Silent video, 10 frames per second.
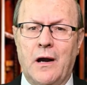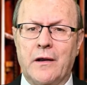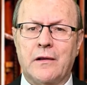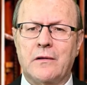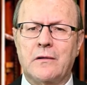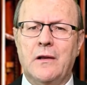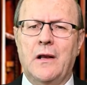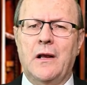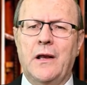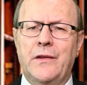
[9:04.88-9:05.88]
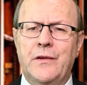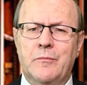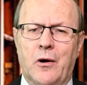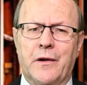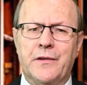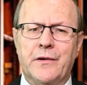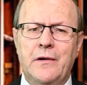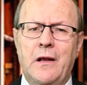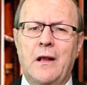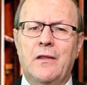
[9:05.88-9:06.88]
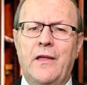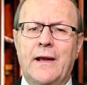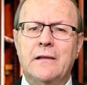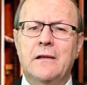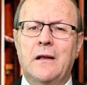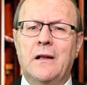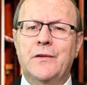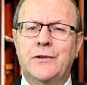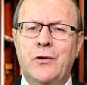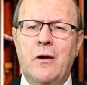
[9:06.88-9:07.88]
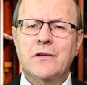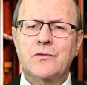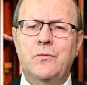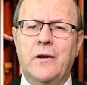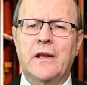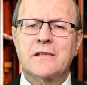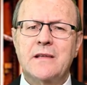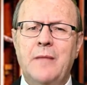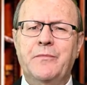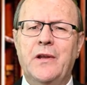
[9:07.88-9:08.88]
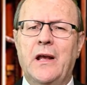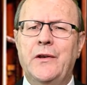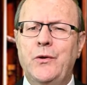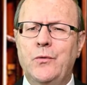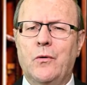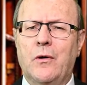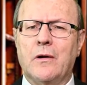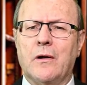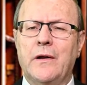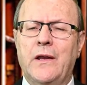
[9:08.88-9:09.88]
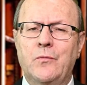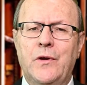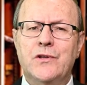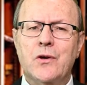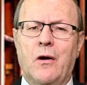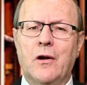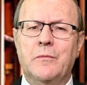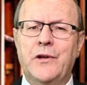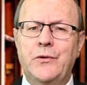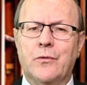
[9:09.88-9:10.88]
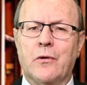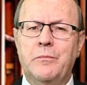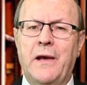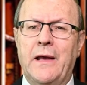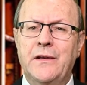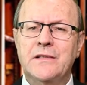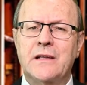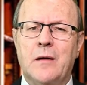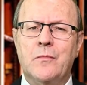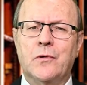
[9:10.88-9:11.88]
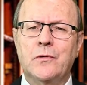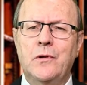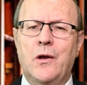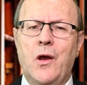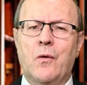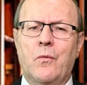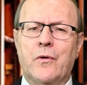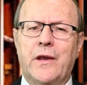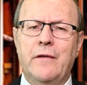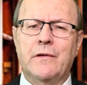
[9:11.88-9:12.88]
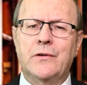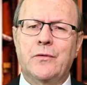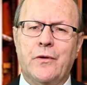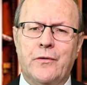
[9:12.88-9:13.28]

article in the Monitor that the Turks would accept a new order in which Ottoman Europe and Istanbul were given to the